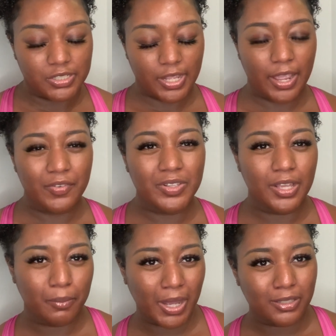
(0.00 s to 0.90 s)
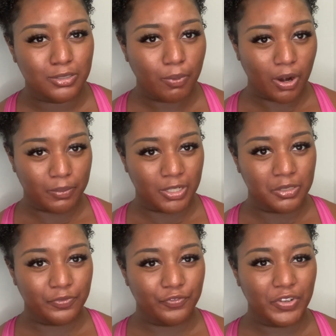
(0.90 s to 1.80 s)
everything about this
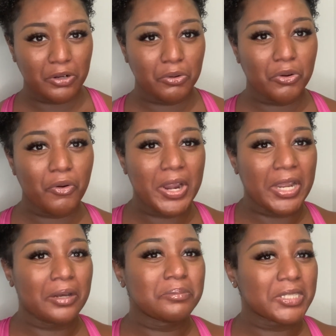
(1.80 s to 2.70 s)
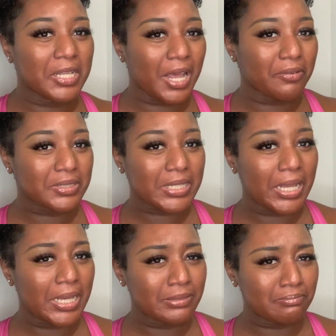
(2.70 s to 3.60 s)
apartment felt cramped. And I was
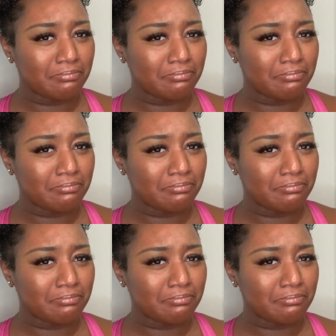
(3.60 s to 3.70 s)
like,